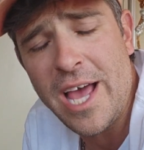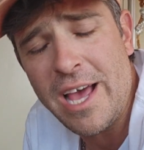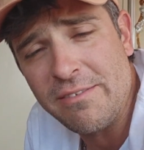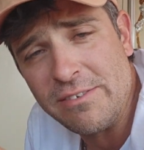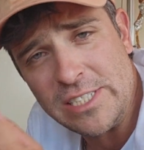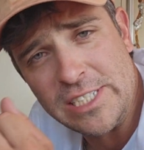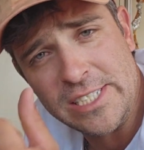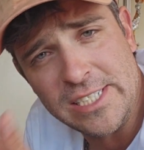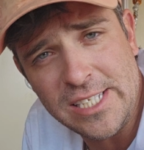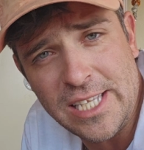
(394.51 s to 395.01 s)
Have
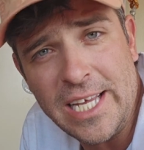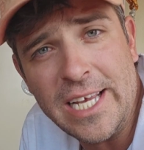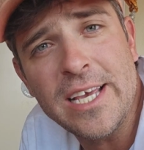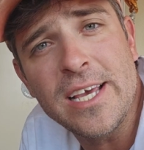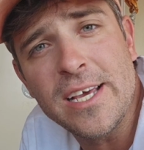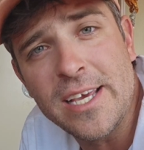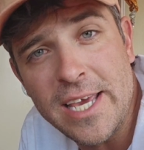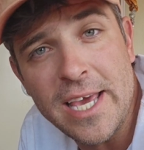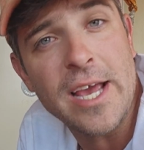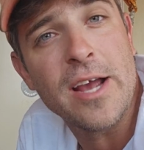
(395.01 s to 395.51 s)
a
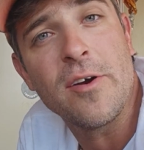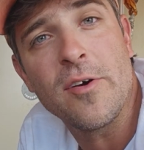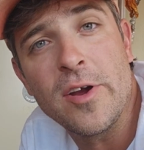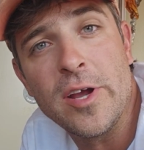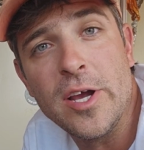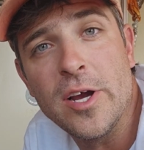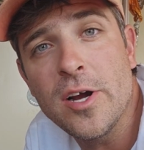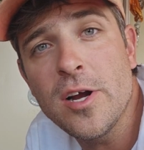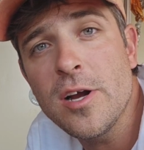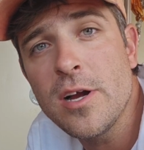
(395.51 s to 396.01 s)
slick
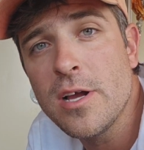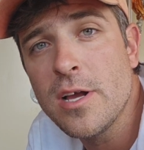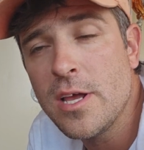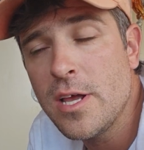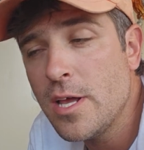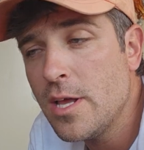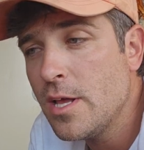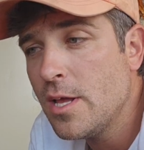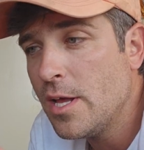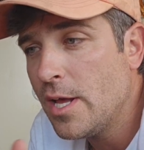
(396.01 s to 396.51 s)
carrier,
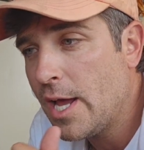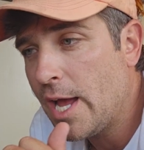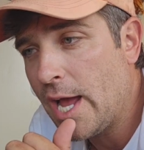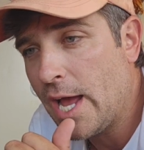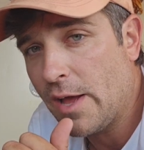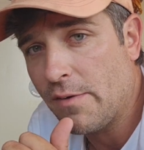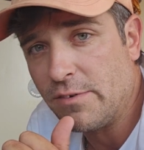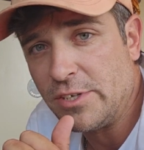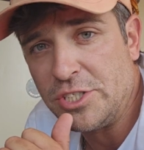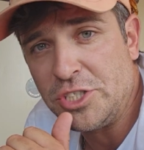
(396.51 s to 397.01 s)

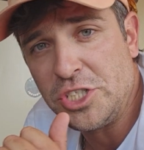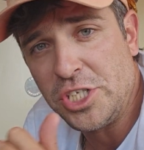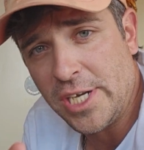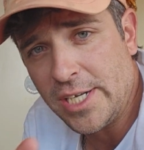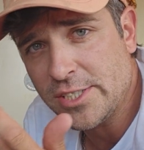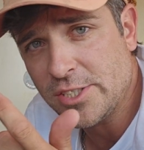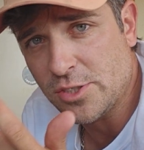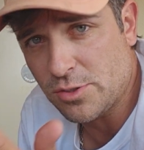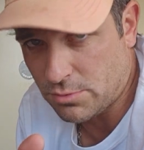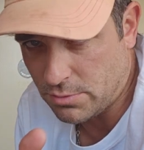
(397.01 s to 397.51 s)
have a
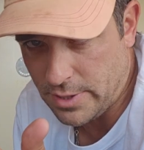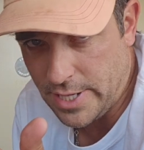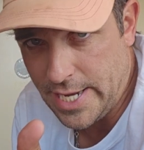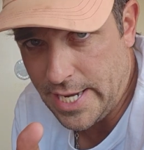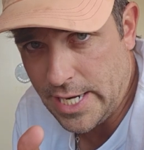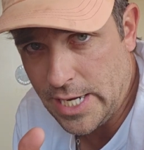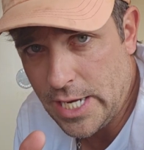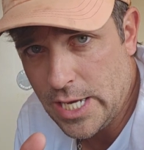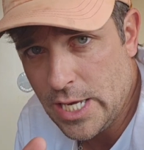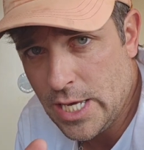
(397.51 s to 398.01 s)
chest
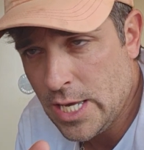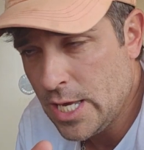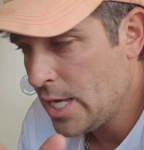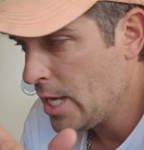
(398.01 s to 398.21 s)
rig,